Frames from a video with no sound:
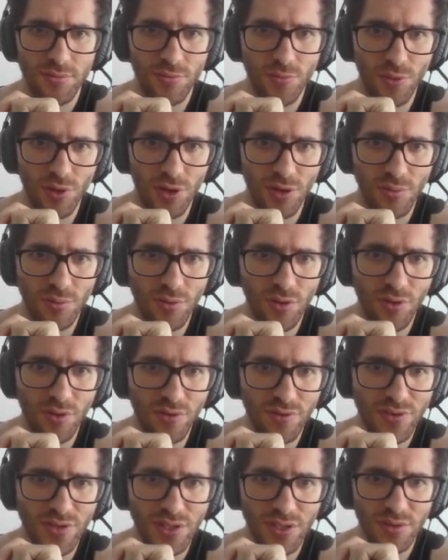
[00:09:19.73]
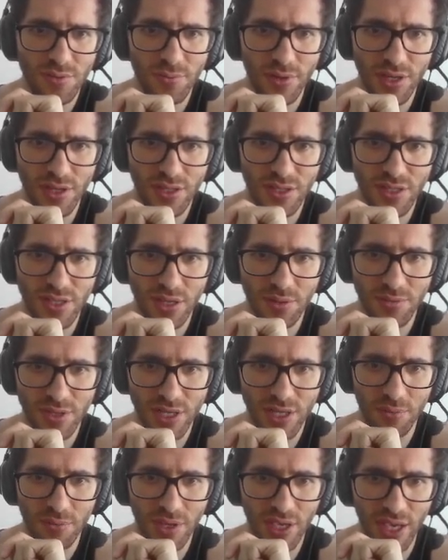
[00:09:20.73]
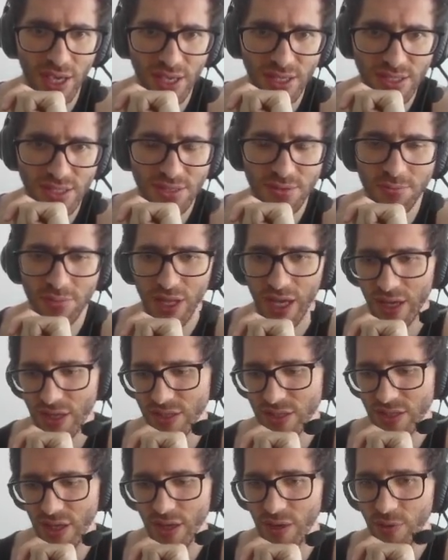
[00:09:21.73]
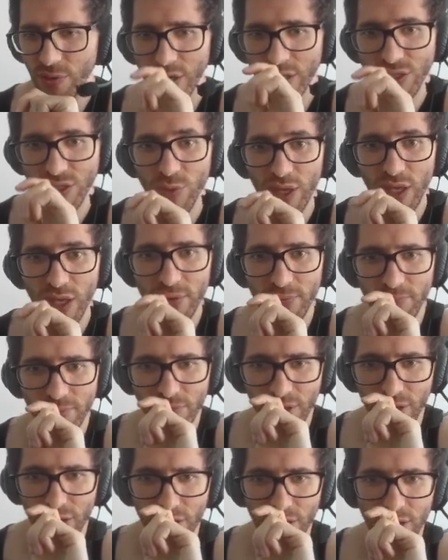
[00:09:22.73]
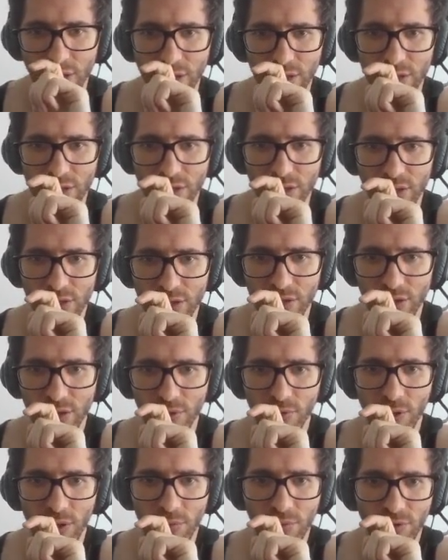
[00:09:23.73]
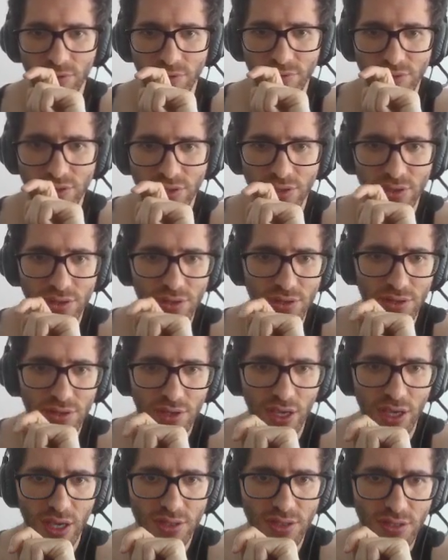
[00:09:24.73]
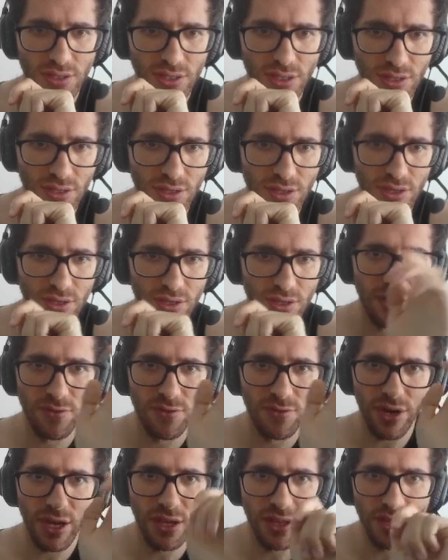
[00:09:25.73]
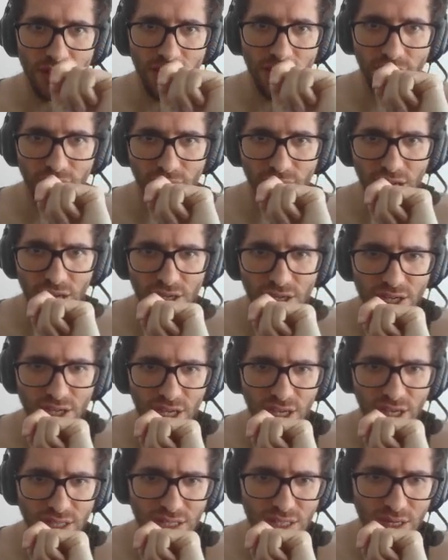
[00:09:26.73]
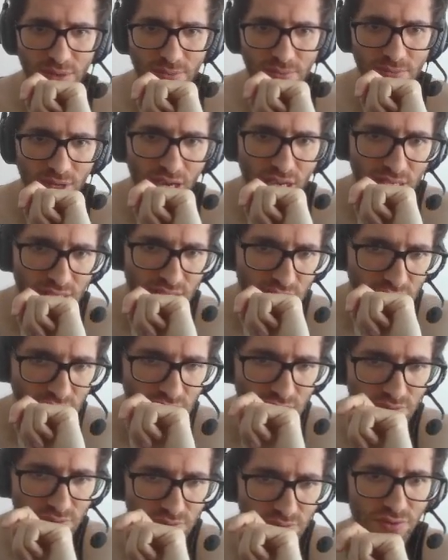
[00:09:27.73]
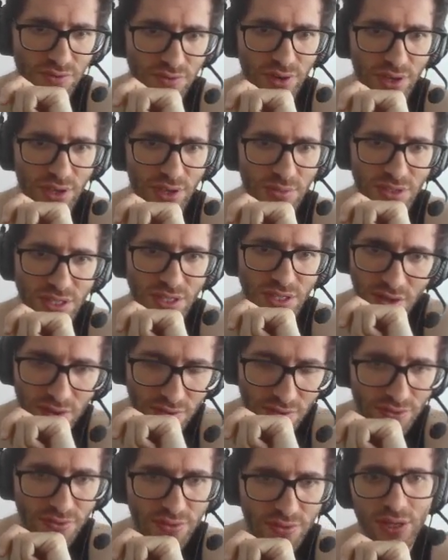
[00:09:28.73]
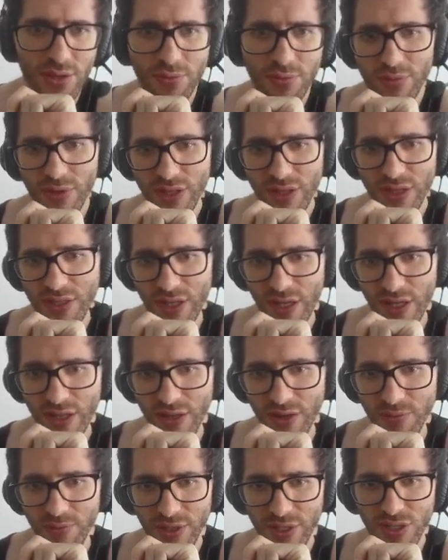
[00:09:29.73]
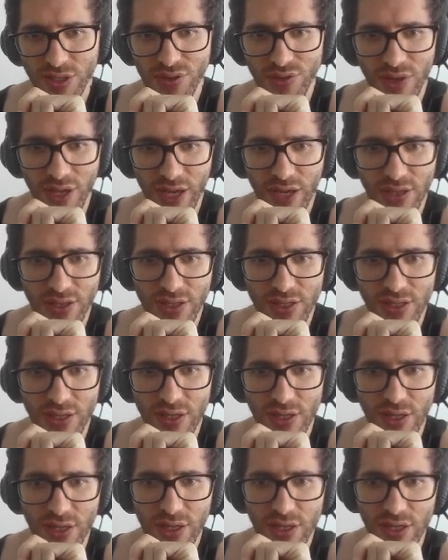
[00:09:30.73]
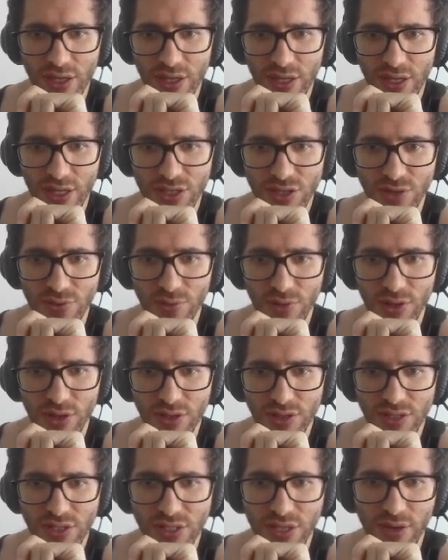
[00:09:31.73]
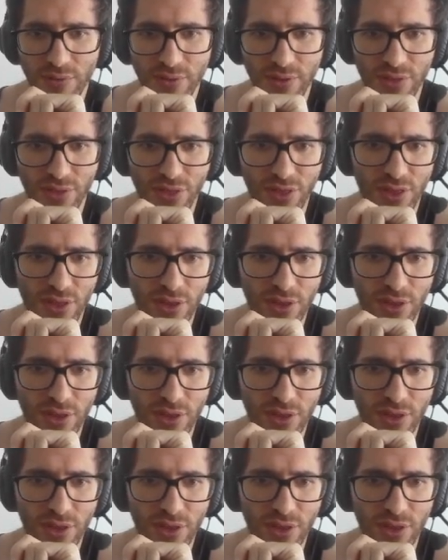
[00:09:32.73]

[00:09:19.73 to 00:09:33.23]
Rook moves, but at the same time hits white's queen. The queen moves, and finally Gukesh gets some nice activity for himself, but a little bit too late. Gets a rook on the 7th.